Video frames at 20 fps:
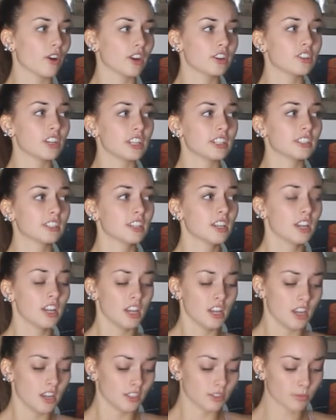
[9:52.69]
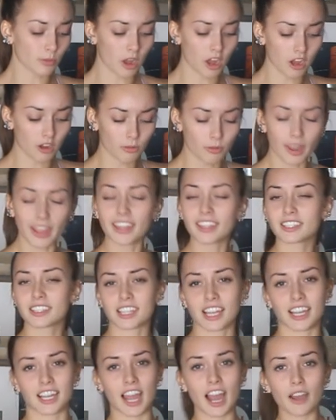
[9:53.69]
or just small
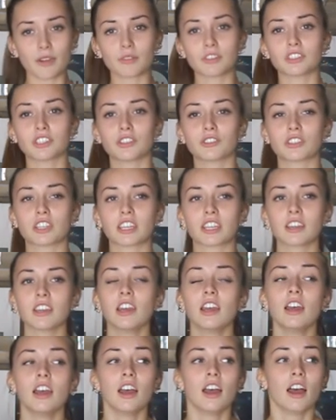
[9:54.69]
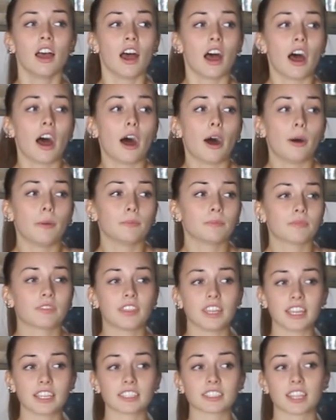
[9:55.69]
weights like I was using.
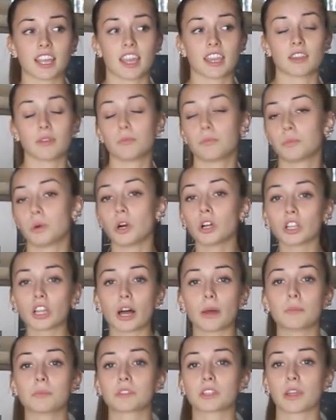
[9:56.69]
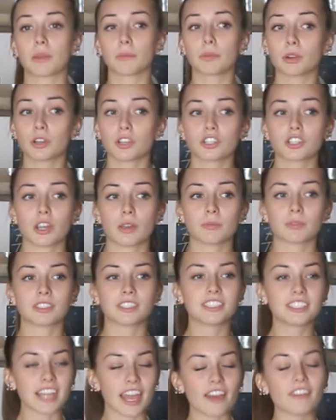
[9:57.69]
Things like Pull-ups and push-ups
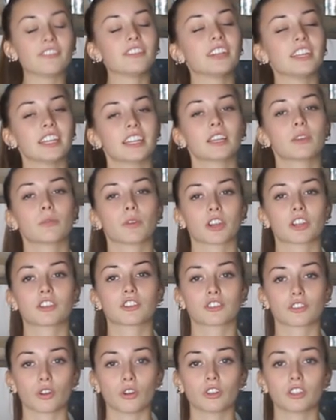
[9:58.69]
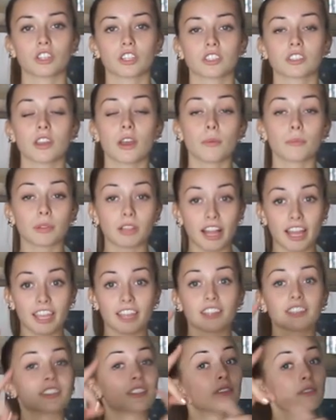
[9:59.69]
definitely work your shoulders.
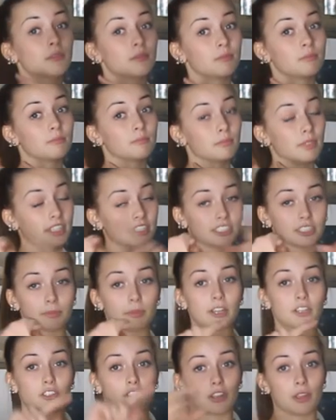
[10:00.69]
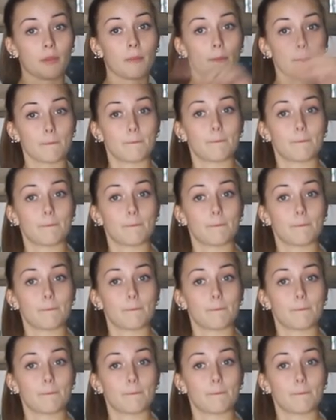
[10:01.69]
Planks especially,